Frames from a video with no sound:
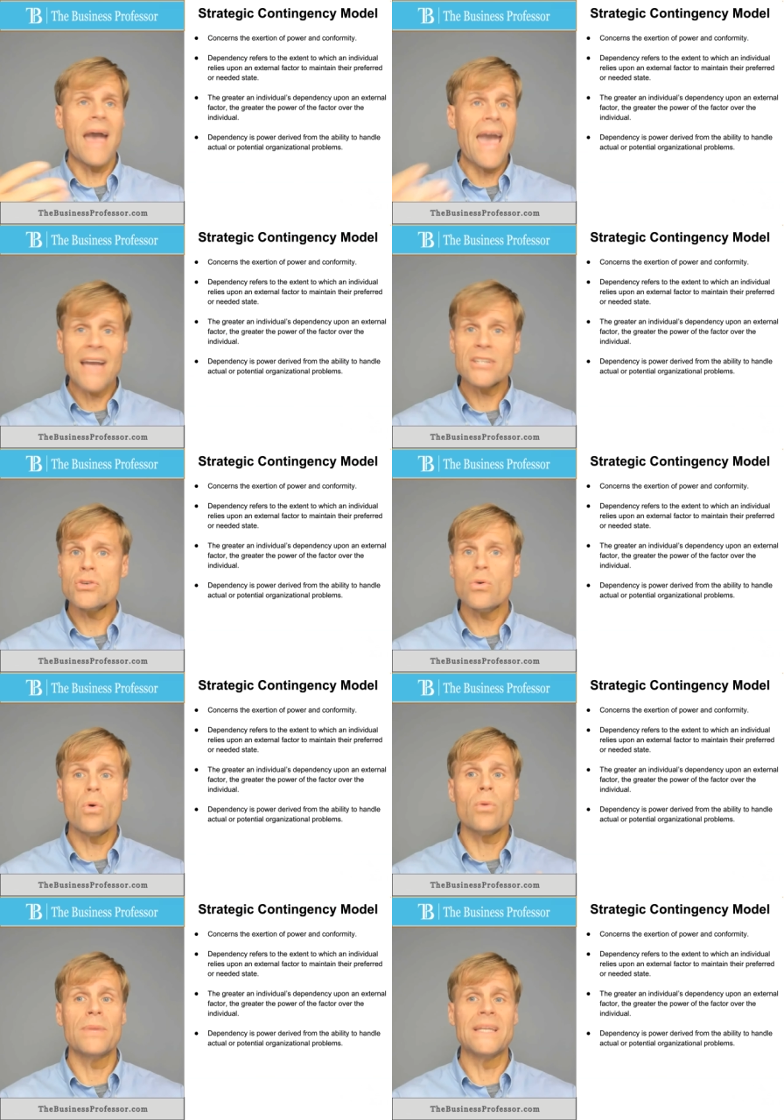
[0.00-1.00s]
actual
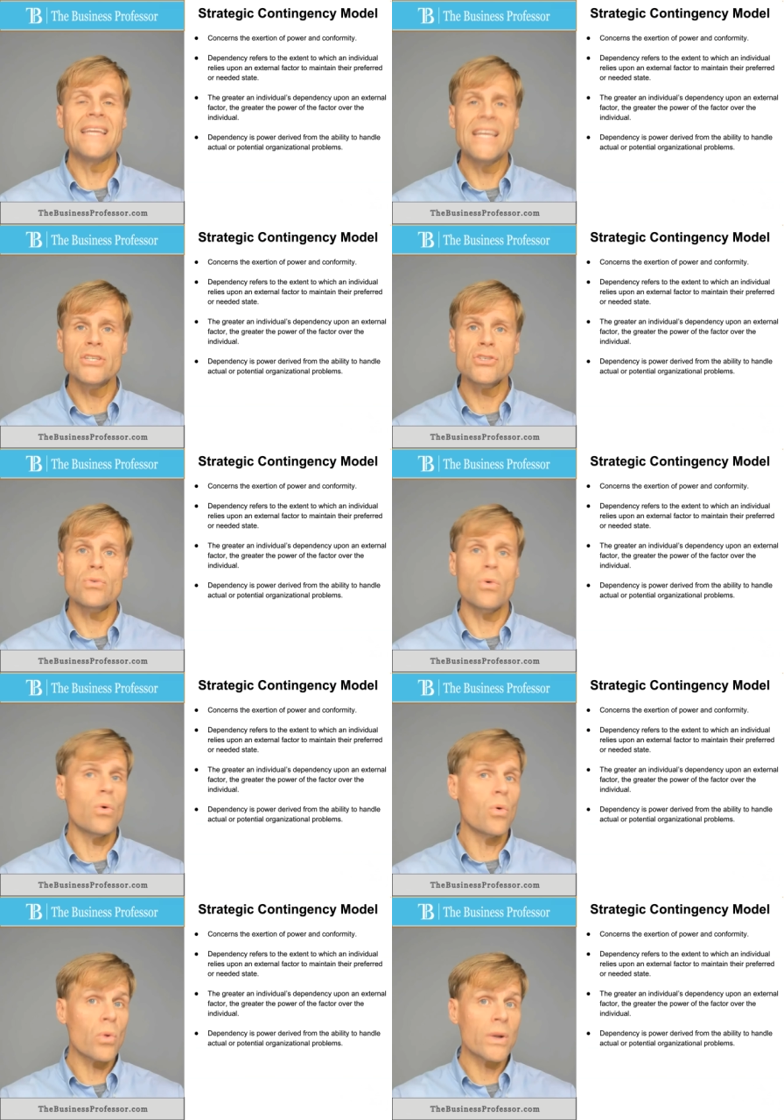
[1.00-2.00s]
or potential
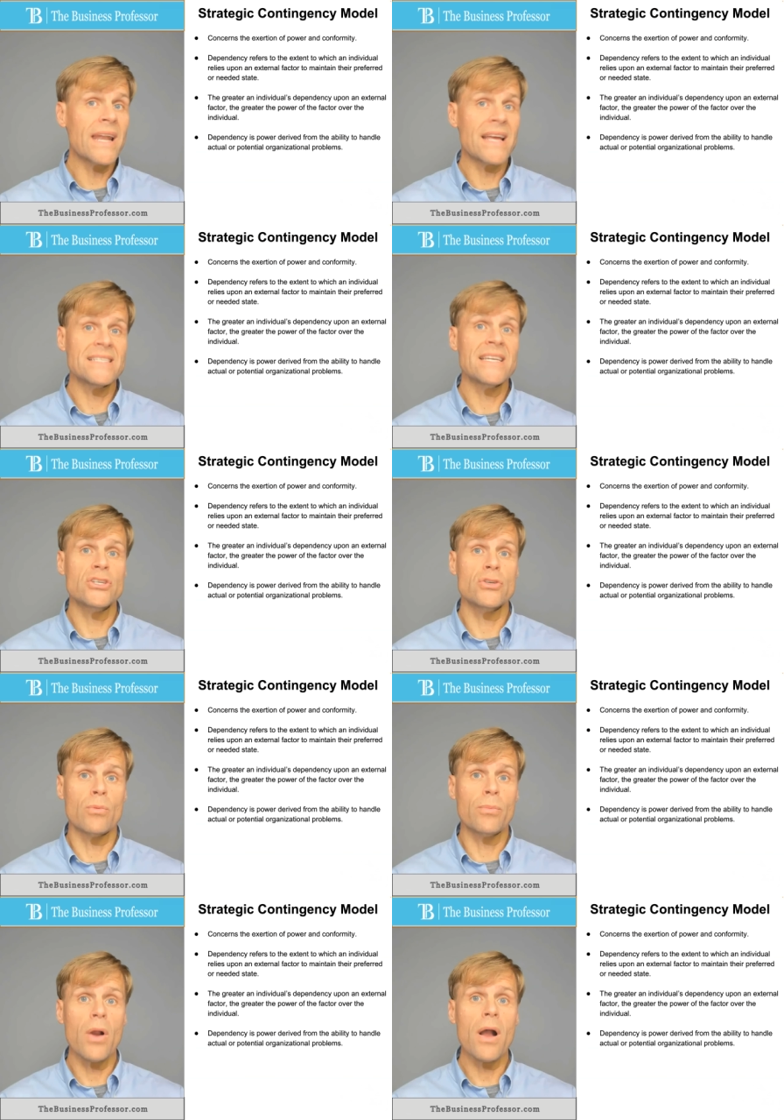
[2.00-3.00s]
organizational
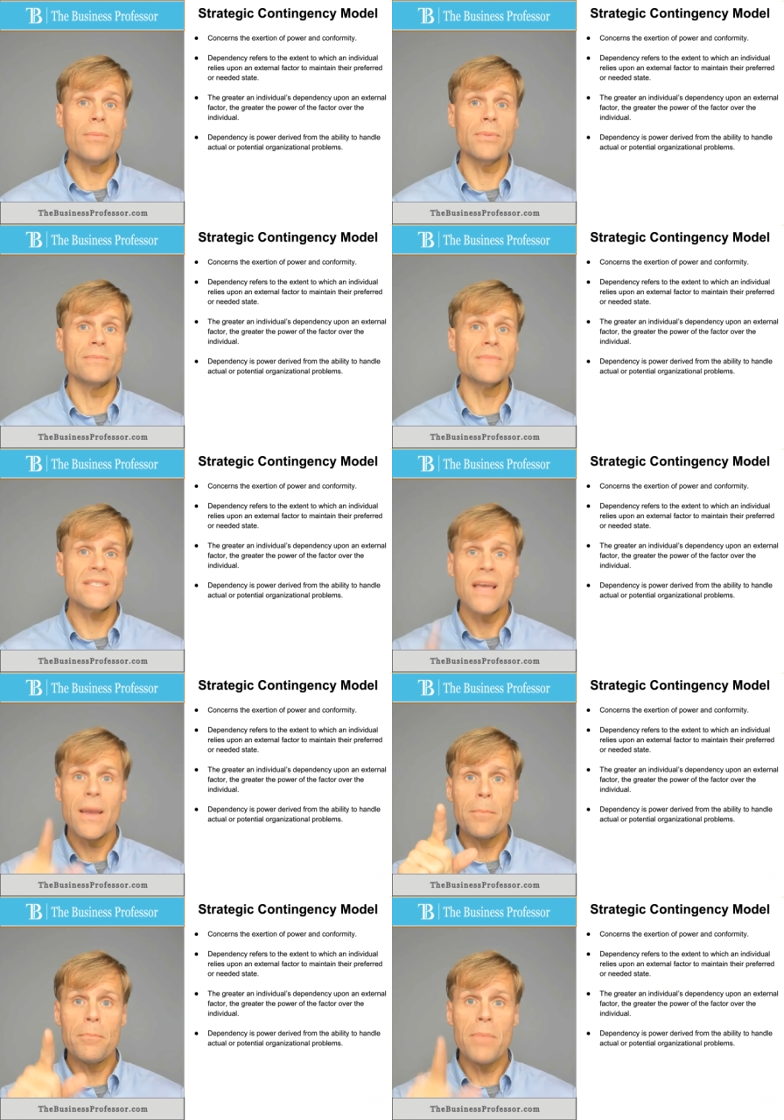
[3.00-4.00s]
problems
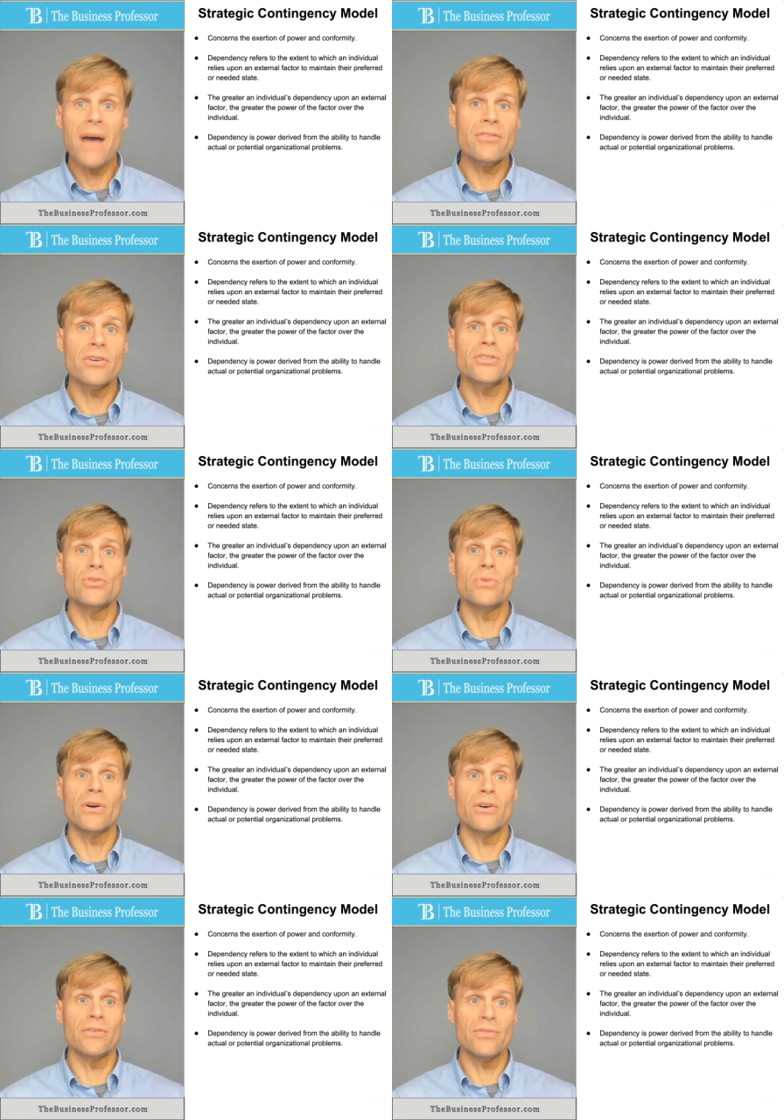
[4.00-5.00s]
by virtue
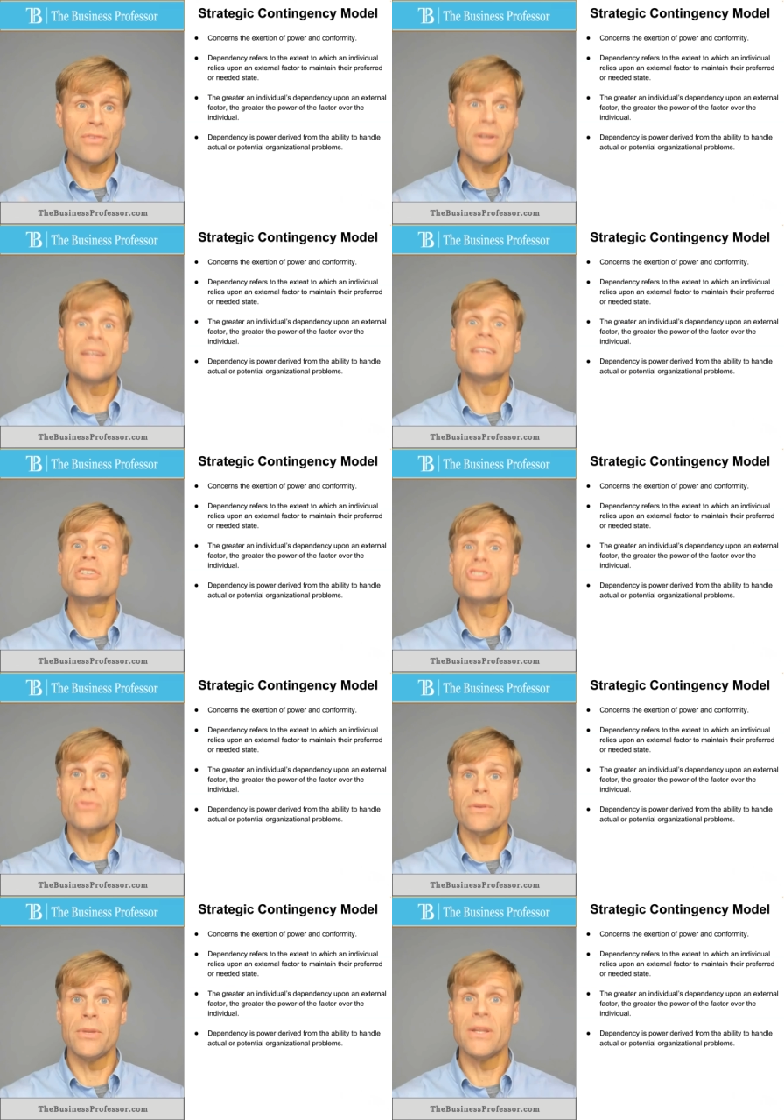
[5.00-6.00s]
of
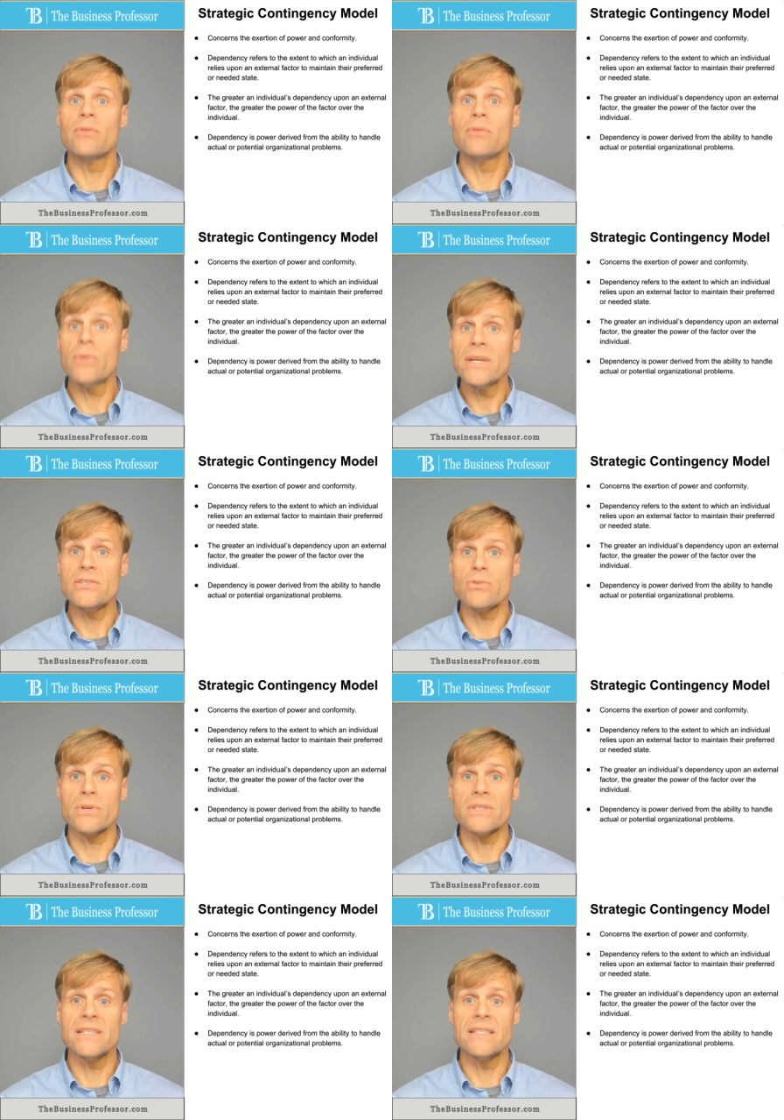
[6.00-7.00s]
distributing
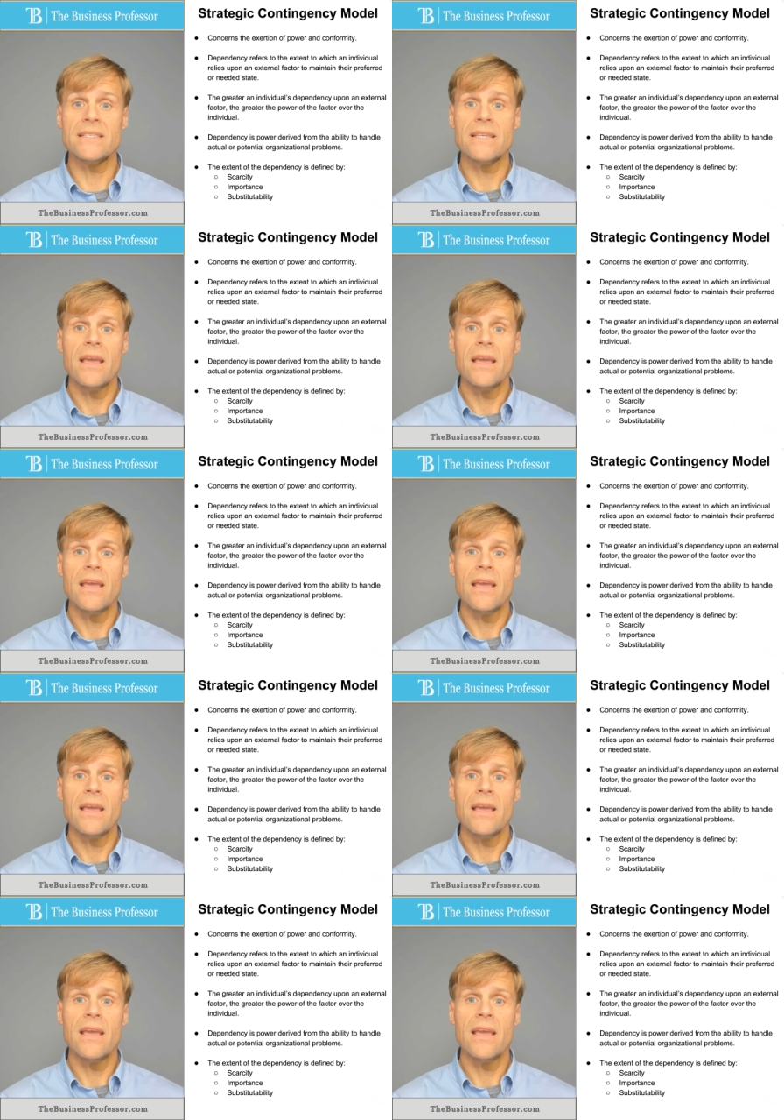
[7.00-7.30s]
resources.